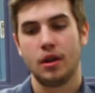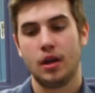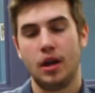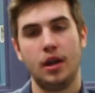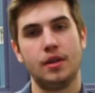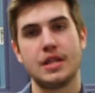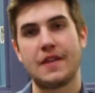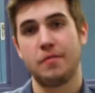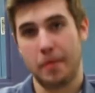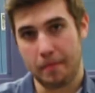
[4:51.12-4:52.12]
He's
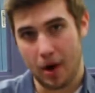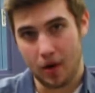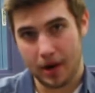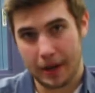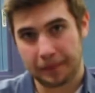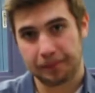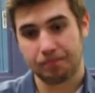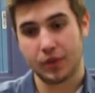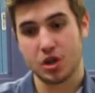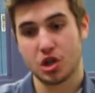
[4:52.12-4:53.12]
never been married,
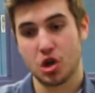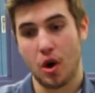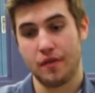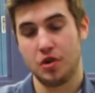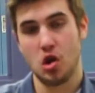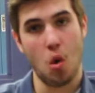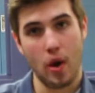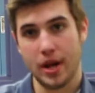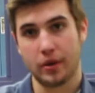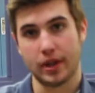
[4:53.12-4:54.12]
so I have no
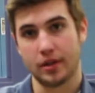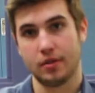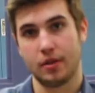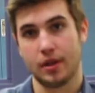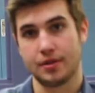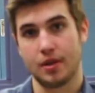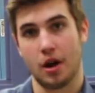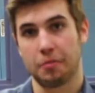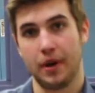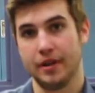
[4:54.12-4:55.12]
idea what the, this
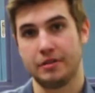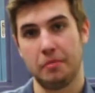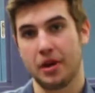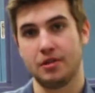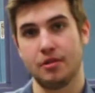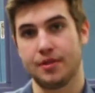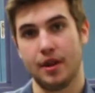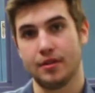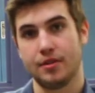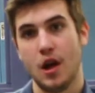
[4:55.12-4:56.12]
song means. It makes no
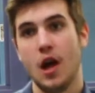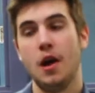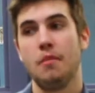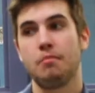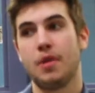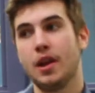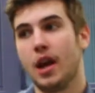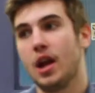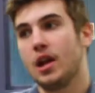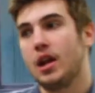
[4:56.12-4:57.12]
sense. Then
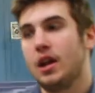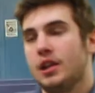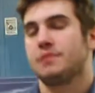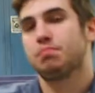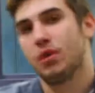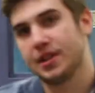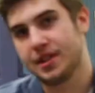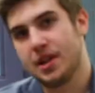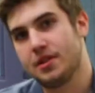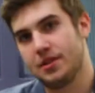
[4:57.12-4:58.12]
again, it is pretty
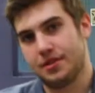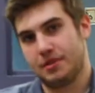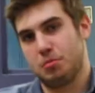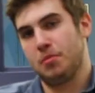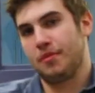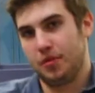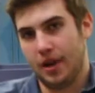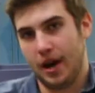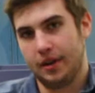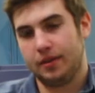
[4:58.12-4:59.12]
sad that Zabumafu
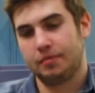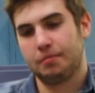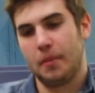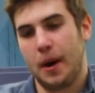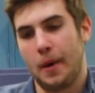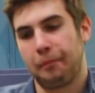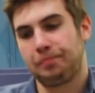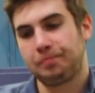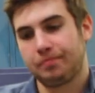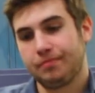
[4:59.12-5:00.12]
died. Um,
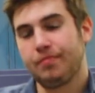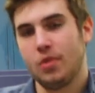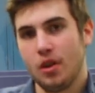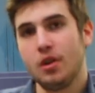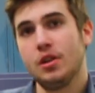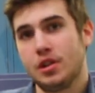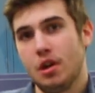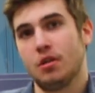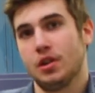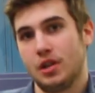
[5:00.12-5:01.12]
good
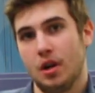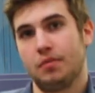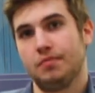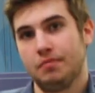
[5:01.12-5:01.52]
show, good show.